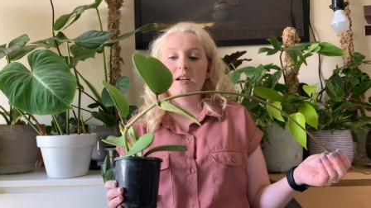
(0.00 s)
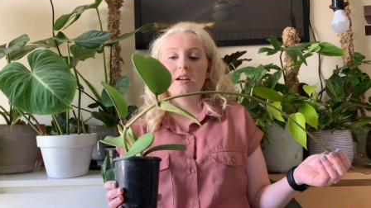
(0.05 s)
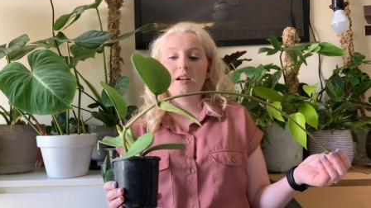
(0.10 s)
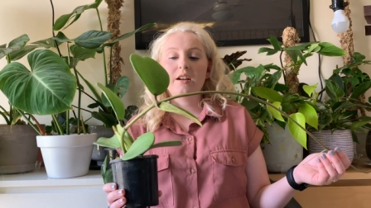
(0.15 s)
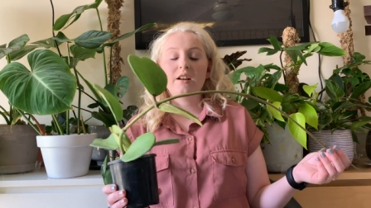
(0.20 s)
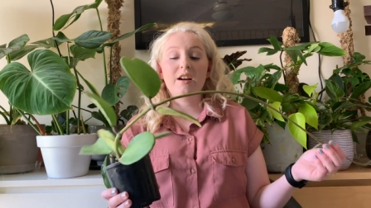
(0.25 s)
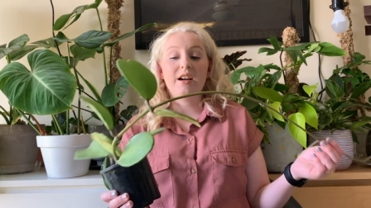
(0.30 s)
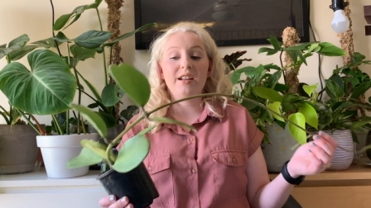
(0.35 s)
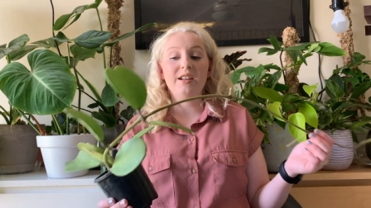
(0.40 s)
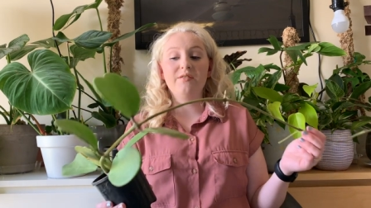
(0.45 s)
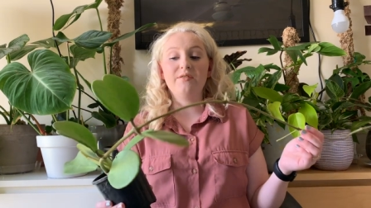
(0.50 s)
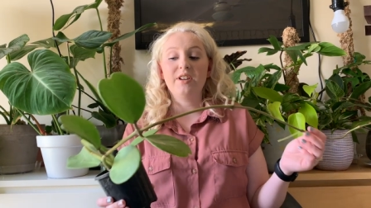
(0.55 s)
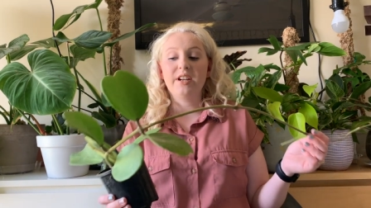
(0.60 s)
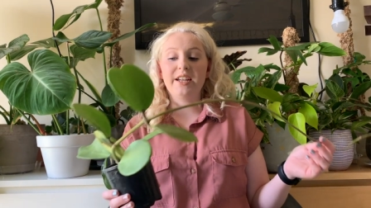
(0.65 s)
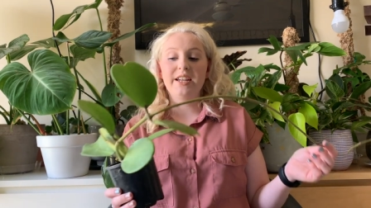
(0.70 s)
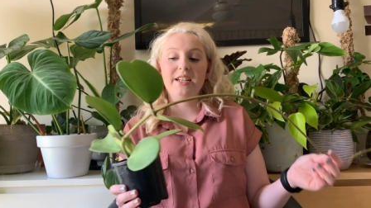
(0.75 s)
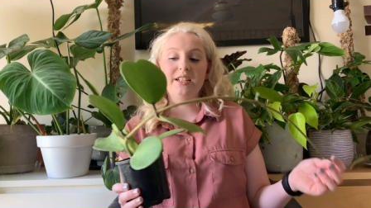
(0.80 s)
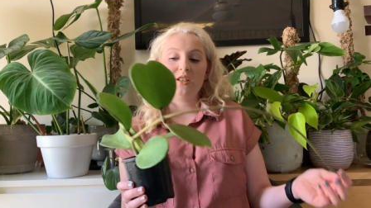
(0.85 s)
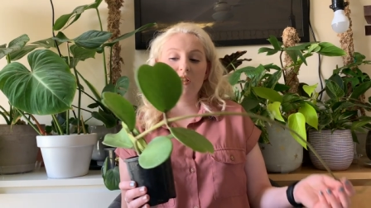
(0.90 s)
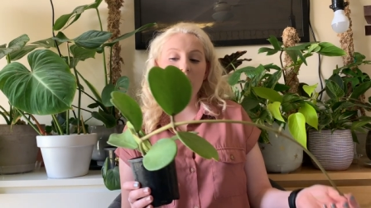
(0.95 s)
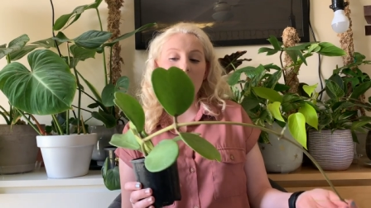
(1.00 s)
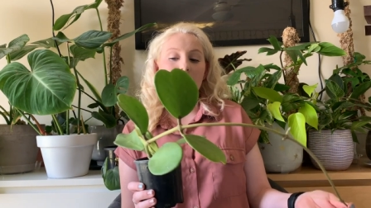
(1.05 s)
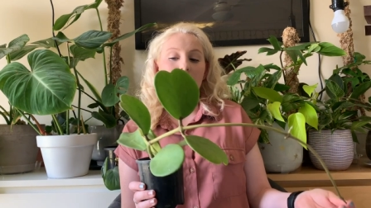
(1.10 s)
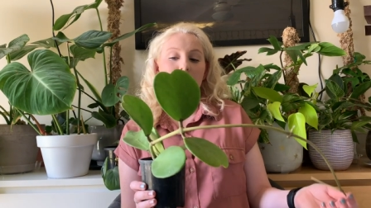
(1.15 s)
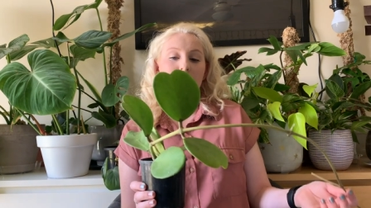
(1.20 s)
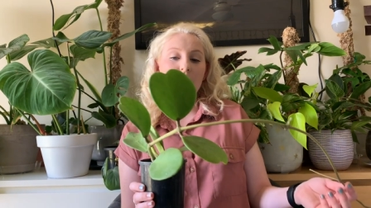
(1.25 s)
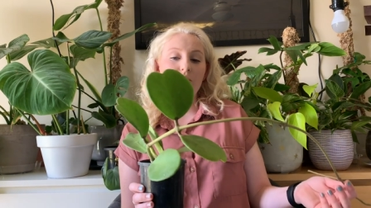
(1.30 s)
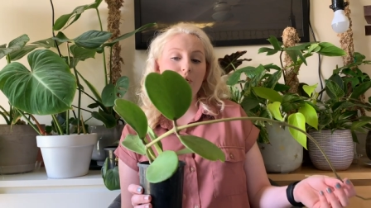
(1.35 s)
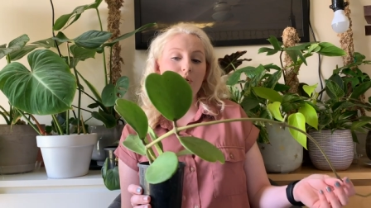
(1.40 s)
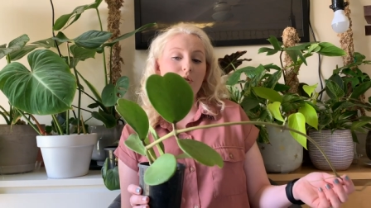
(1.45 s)
kind of, I guess, go
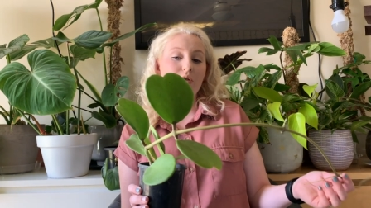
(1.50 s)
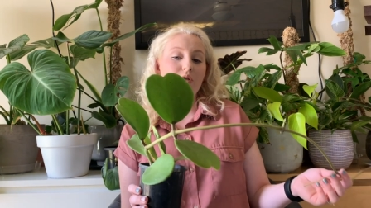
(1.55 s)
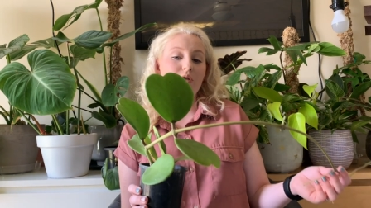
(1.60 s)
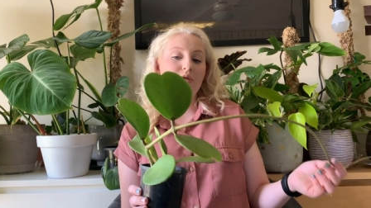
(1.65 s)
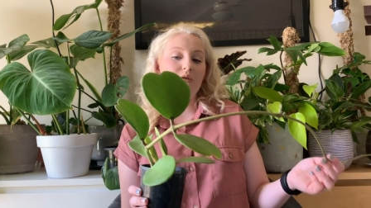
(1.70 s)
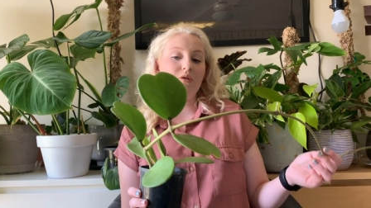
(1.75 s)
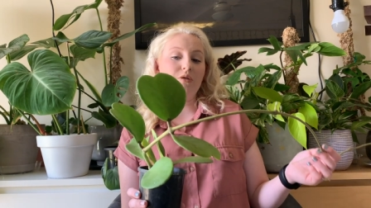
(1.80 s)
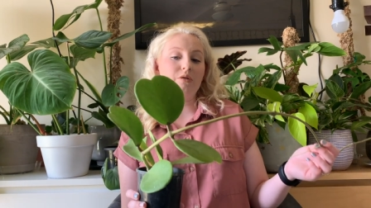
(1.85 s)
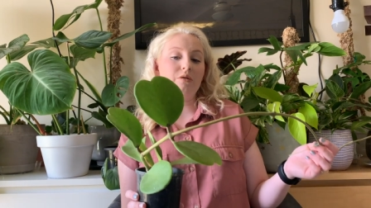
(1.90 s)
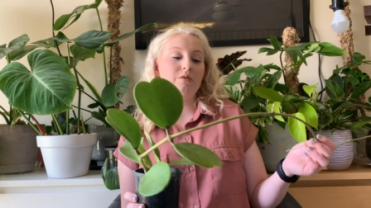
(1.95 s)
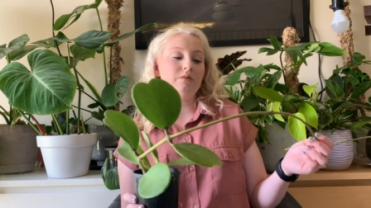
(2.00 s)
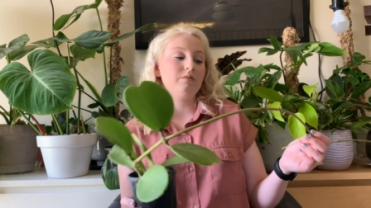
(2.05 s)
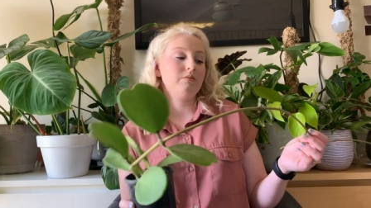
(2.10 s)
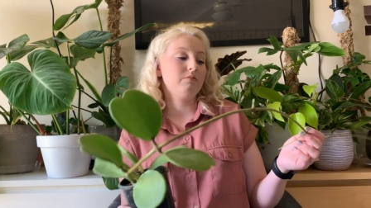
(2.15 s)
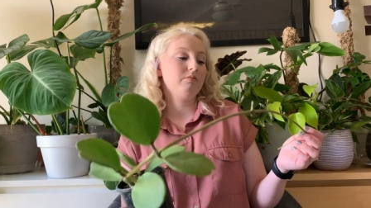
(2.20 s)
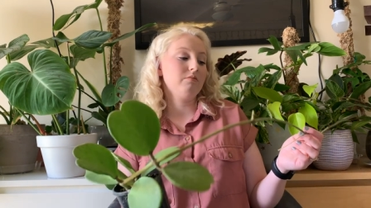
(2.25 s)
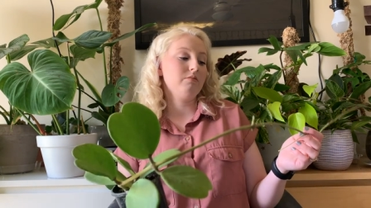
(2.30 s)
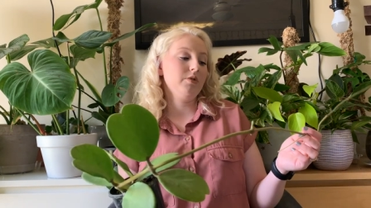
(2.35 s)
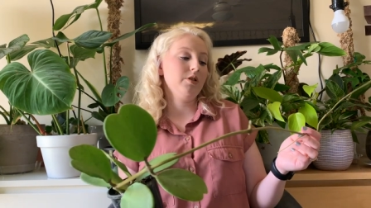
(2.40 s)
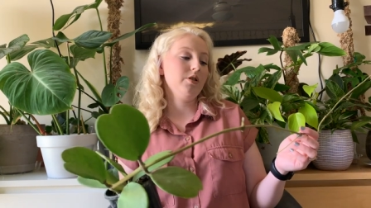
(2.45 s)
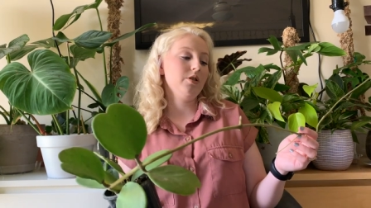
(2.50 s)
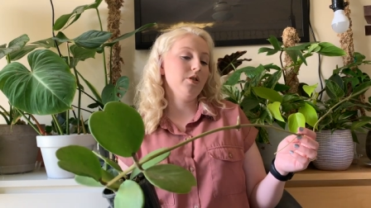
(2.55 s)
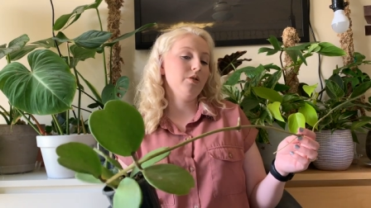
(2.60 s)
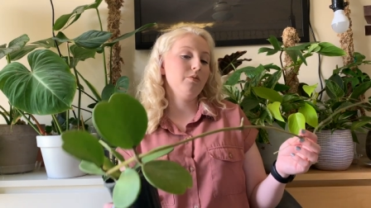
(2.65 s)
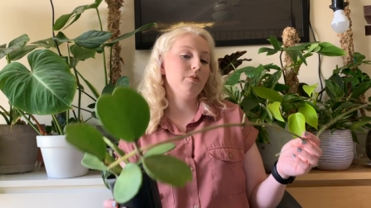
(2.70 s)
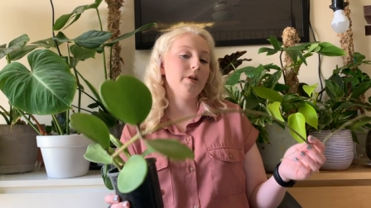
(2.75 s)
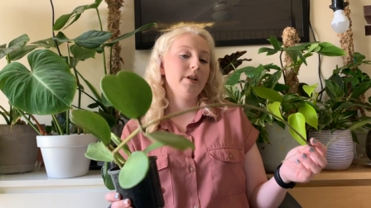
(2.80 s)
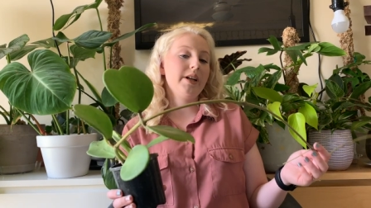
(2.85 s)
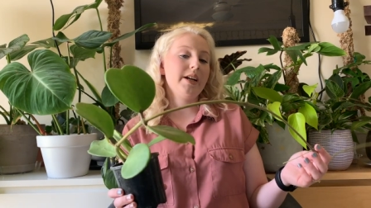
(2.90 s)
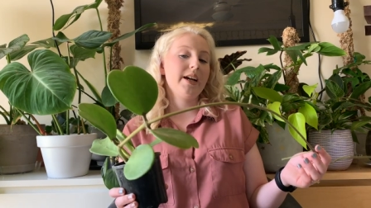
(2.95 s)
through, you know,
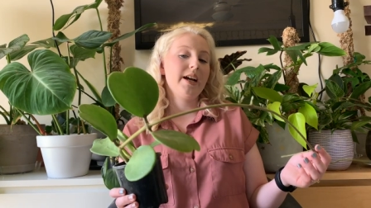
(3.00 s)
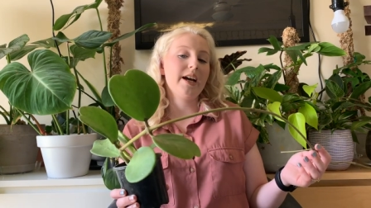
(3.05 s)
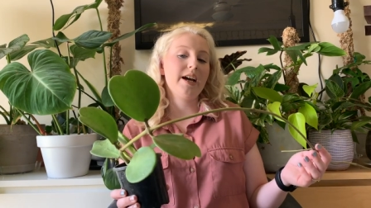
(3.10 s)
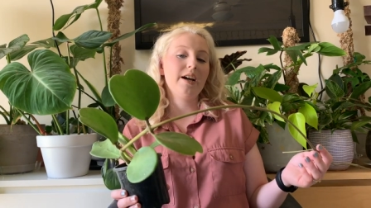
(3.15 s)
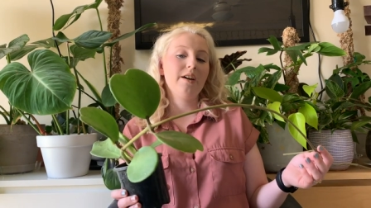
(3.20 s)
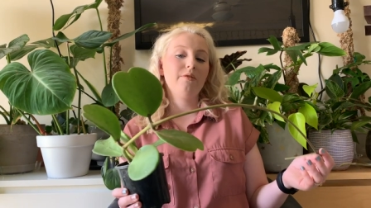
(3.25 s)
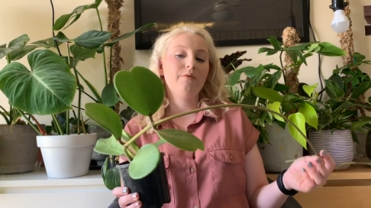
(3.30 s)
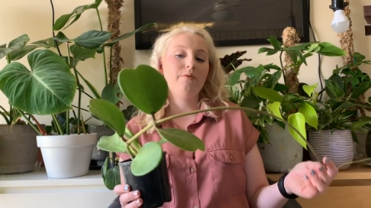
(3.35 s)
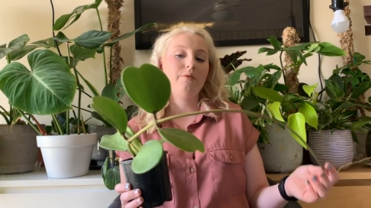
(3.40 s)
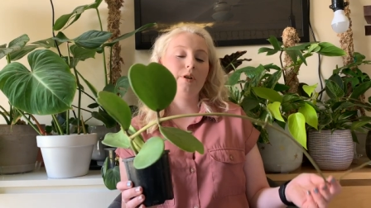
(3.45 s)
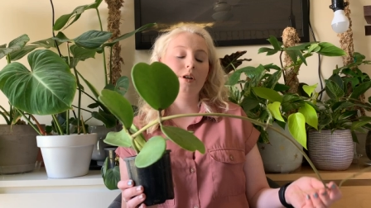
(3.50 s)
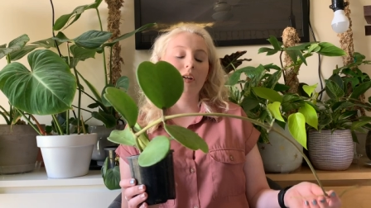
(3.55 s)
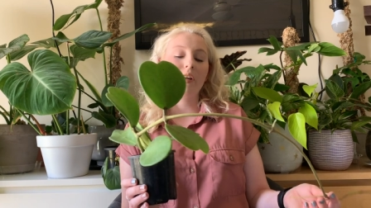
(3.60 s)
what I have, where I